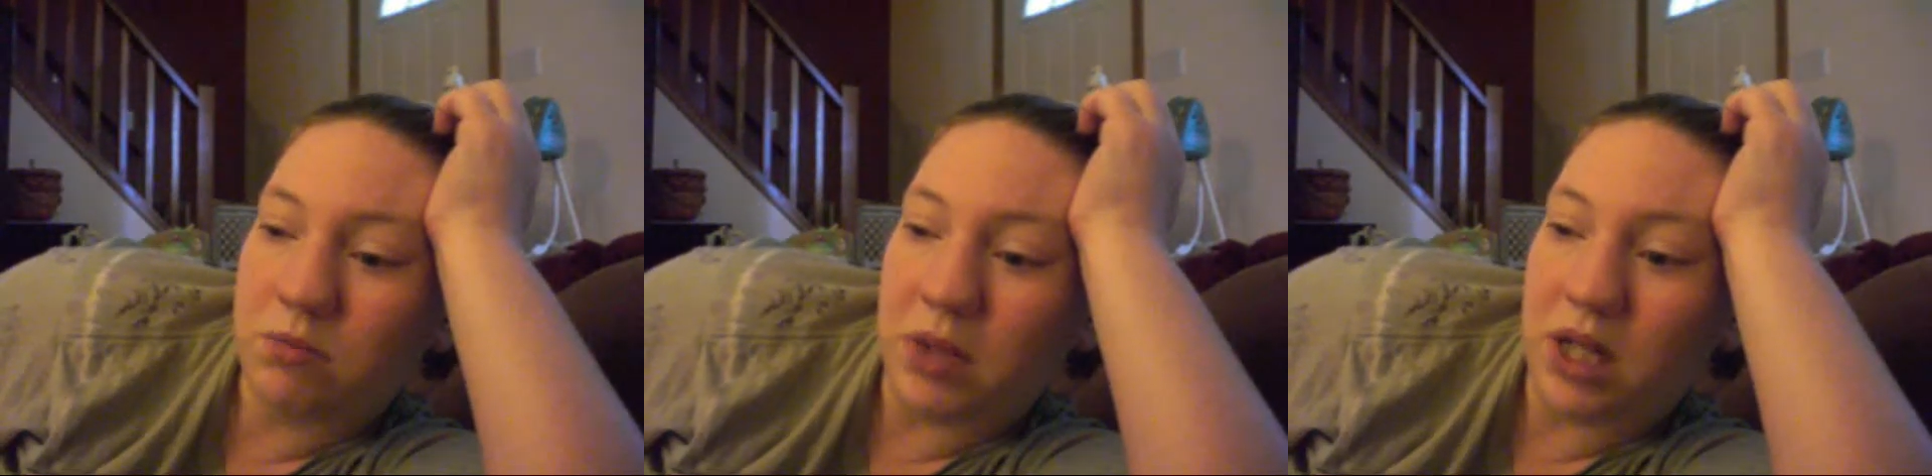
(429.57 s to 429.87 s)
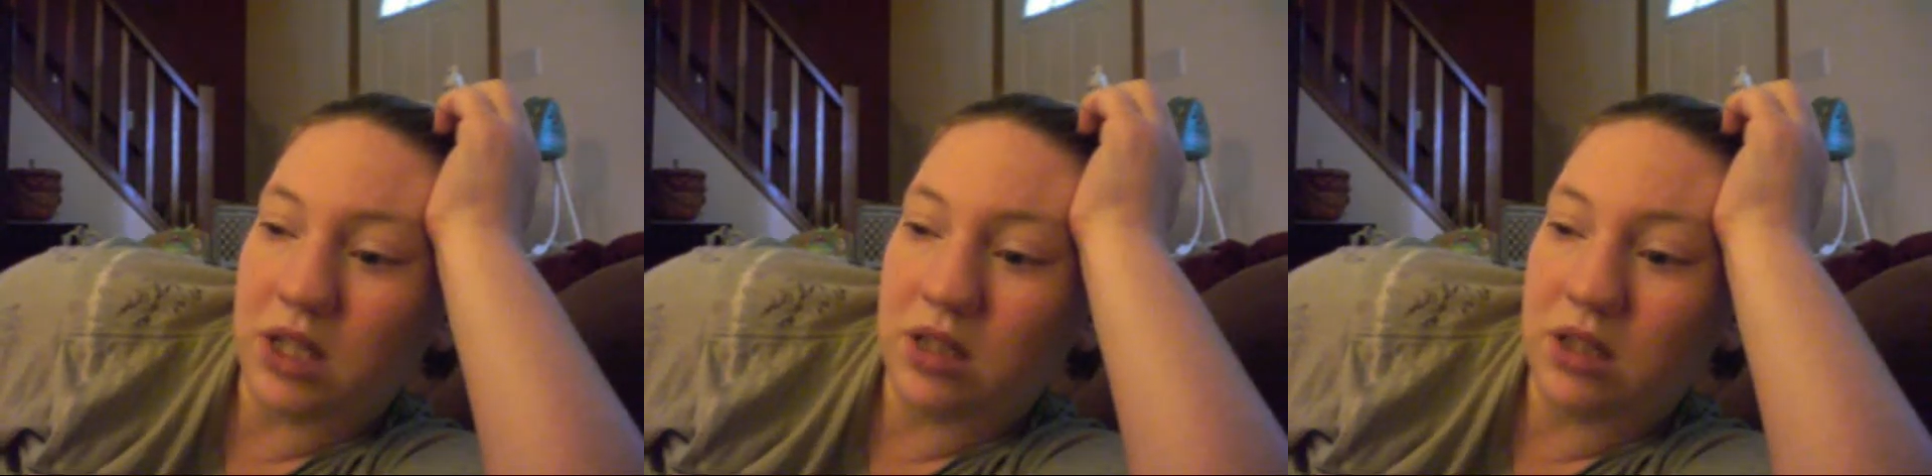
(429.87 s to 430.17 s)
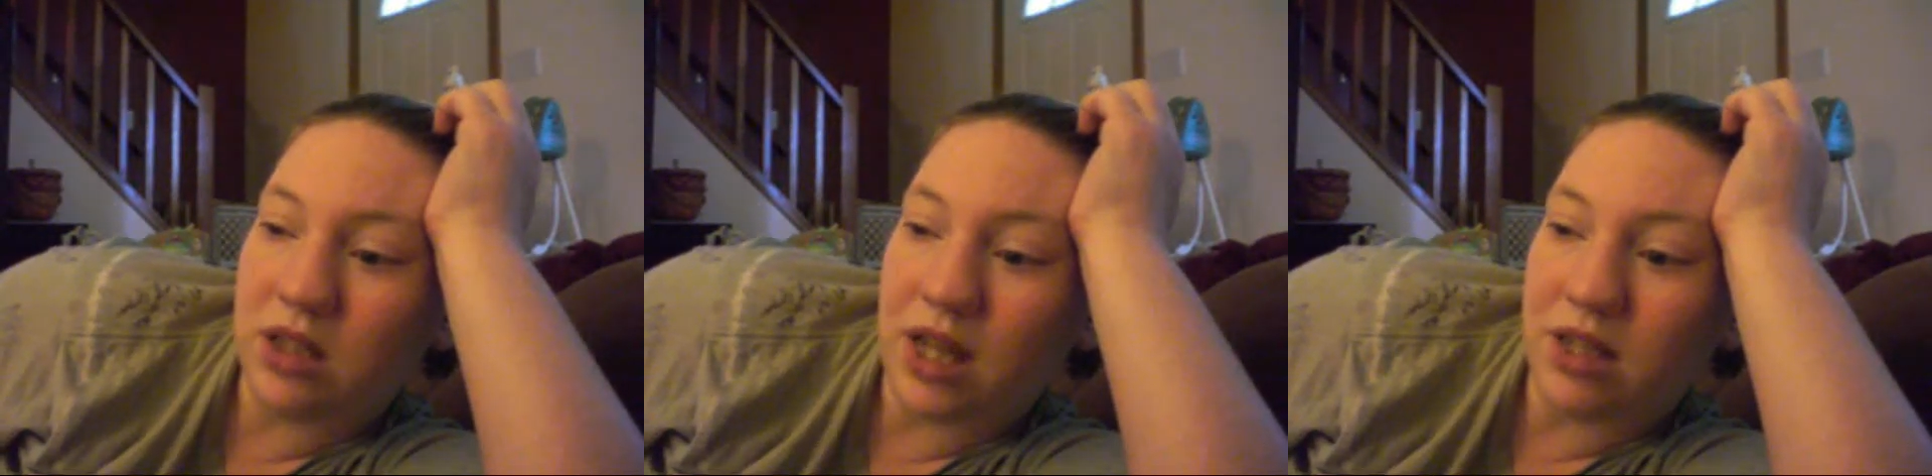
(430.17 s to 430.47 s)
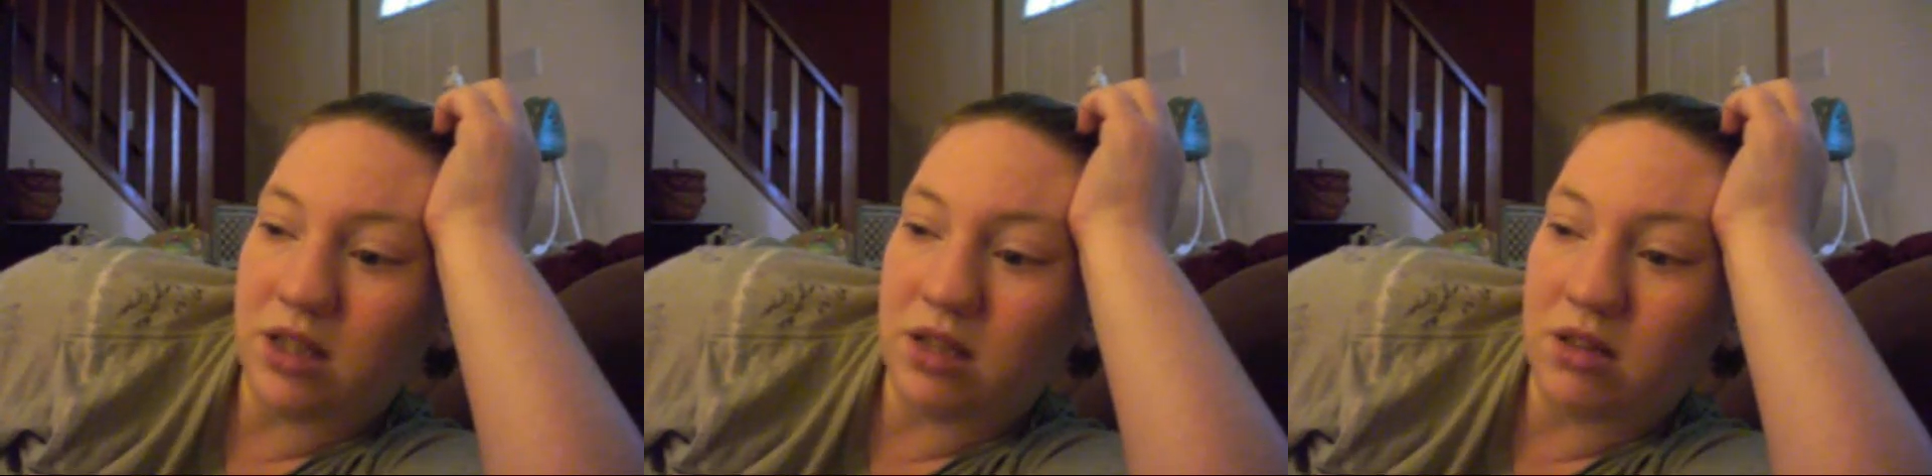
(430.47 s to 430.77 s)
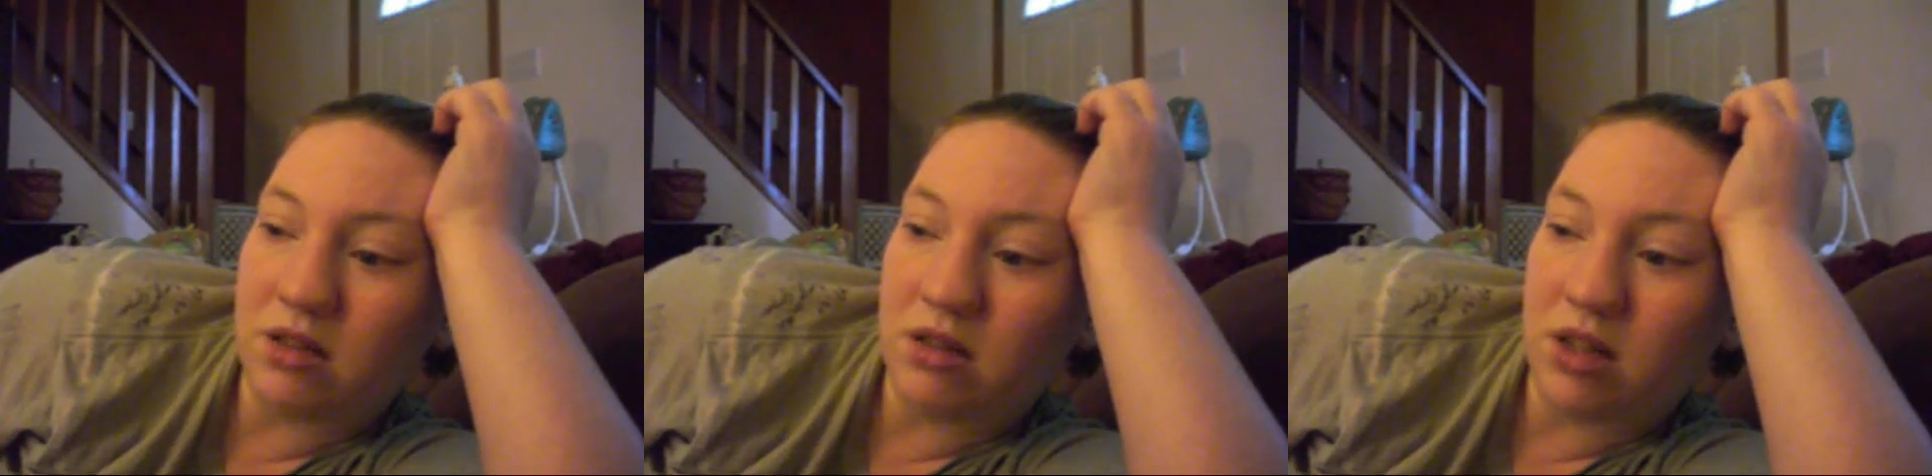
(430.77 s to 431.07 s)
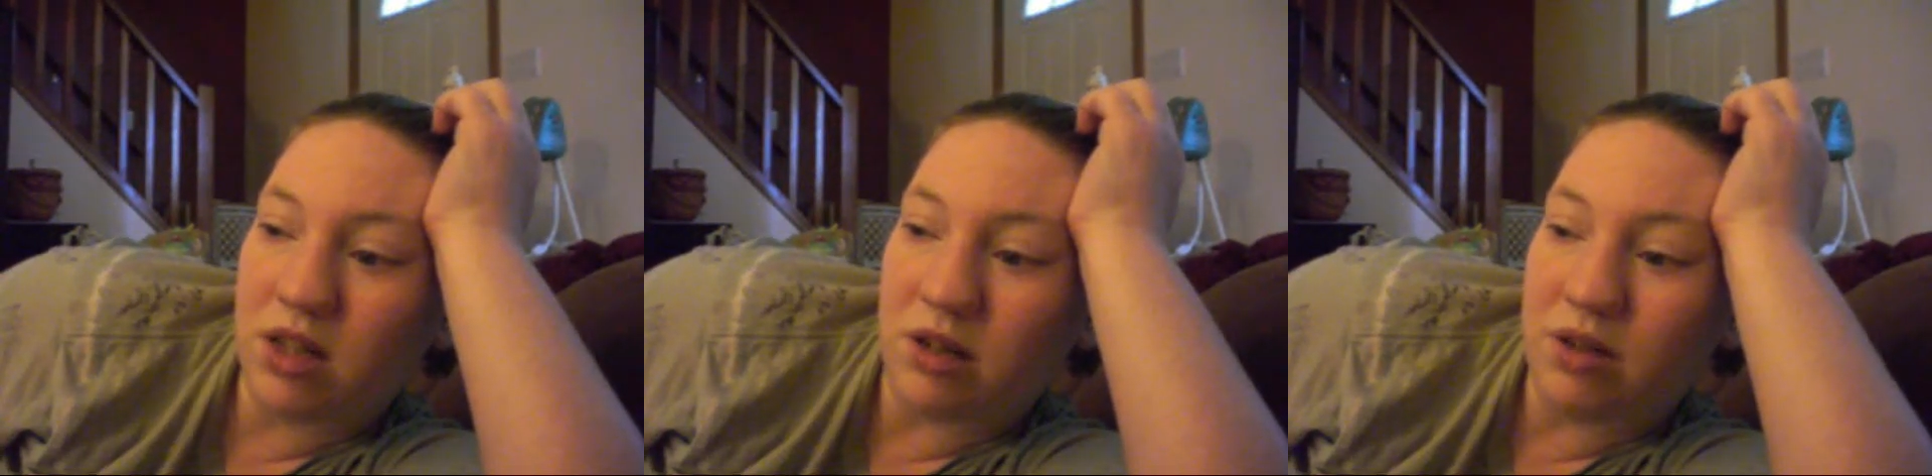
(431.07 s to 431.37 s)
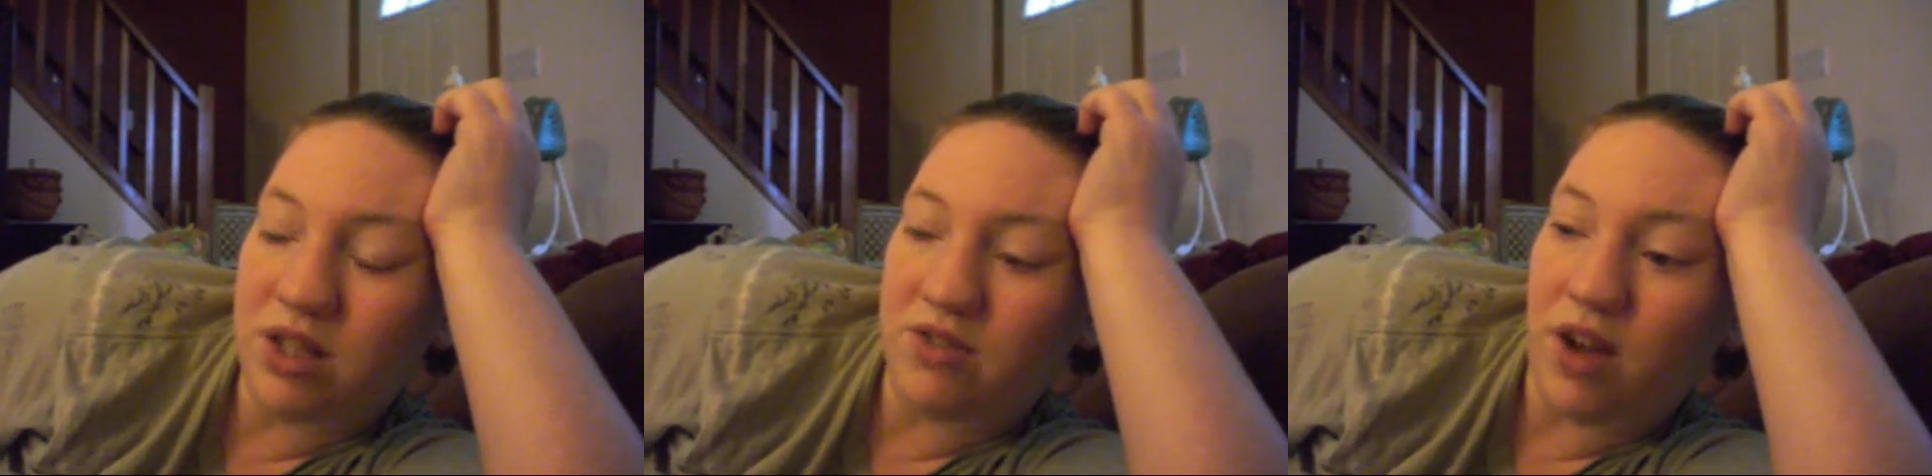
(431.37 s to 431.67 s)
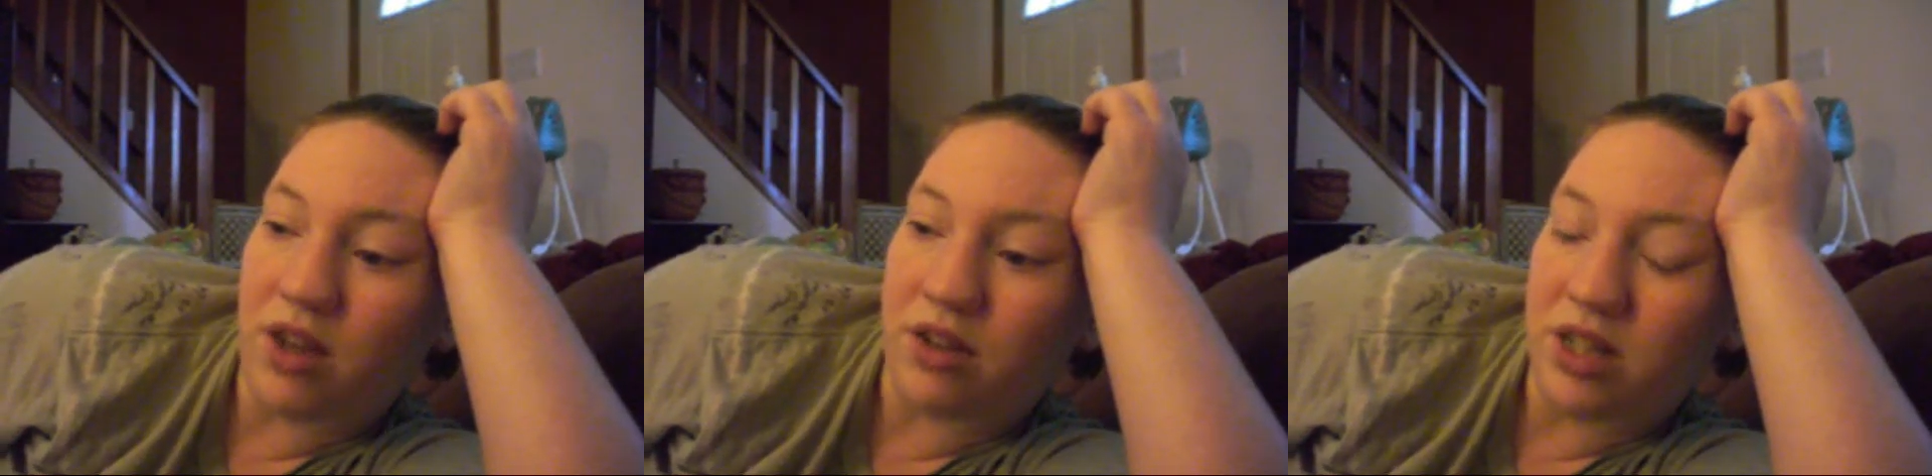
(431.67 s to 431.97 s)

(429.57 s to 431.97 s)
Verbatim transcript: but that's, you know, his father.